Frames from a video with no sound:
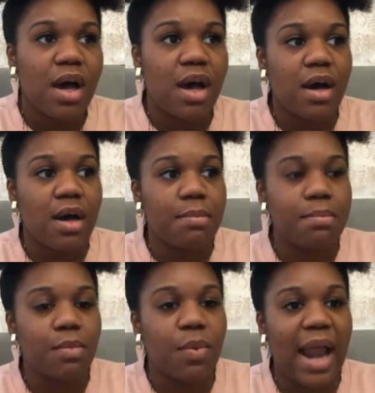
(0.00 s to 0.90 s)

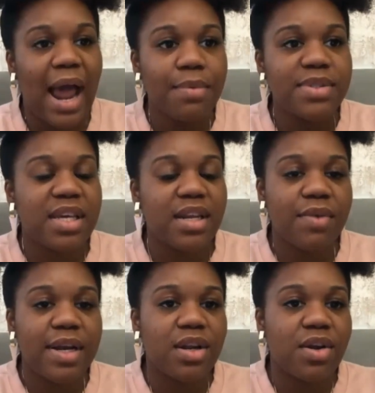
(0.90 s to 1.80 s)
Um, when I was getting
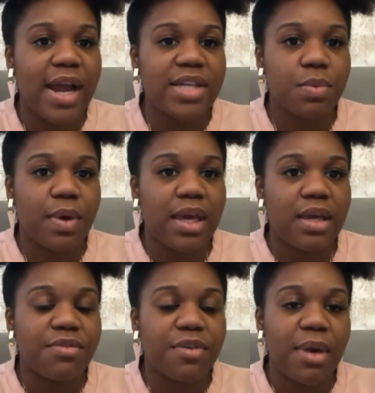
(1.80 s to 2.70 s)
ready to
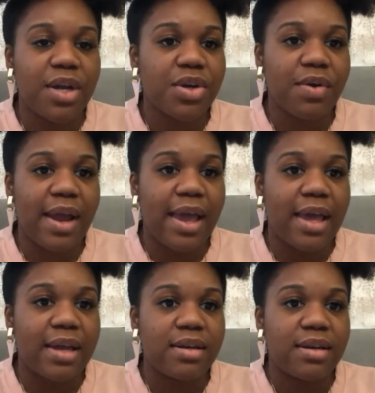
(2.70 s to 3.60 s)
graduate from undergrad,